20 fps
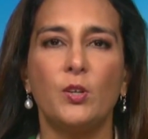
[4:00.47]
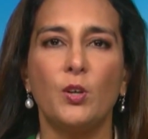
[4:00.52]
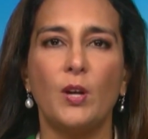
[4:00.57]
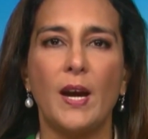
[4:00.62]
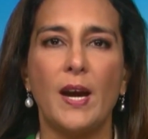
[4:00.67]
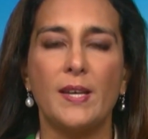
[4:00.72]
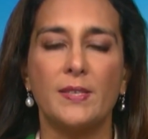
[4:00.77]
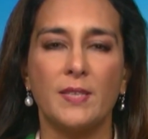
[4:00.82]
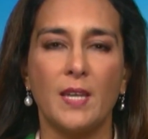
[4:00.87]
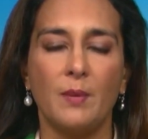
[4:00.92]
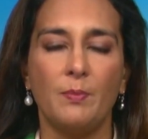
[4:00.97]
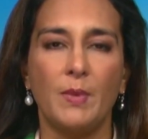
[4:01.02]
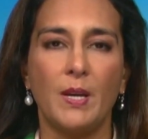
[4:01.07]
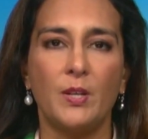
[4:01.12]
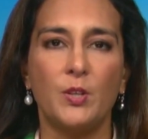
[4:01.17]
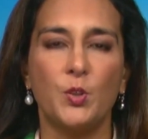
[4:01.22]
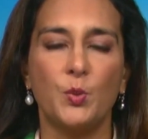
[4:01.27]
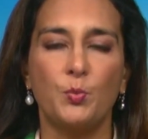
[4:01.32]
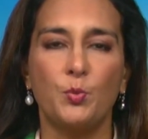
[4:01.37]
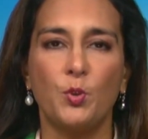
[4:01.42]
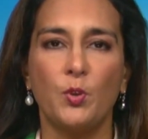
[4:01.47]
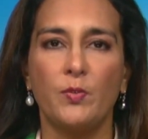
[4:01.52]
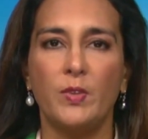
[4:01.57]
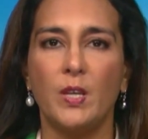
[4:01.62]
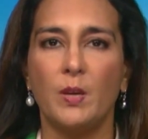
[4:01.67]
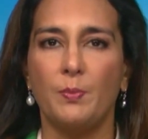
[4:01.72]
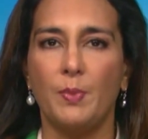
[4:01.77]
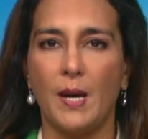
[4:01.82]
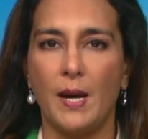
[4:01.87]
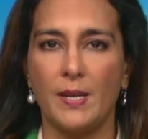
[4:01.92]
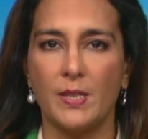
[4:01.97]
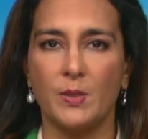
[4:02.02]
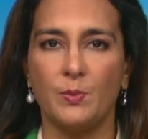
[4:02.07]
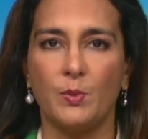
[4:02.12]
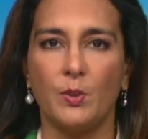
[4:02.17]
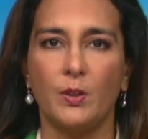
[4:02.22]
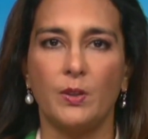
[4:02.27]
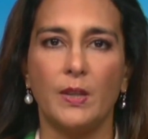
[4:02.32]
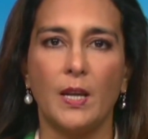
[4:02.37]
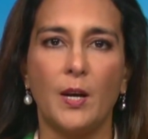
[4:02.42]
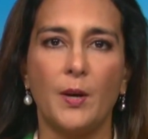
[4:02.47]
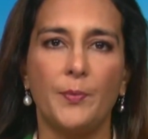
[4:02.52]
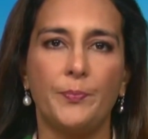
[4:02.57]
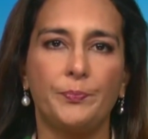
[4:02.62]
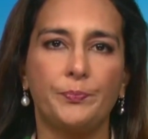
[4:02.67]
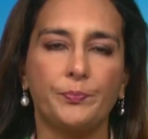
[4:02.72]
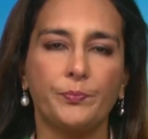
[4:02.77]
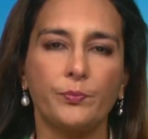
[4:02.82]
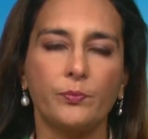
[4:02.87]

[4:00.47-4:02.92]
you're asking men to prove the impossible. Now,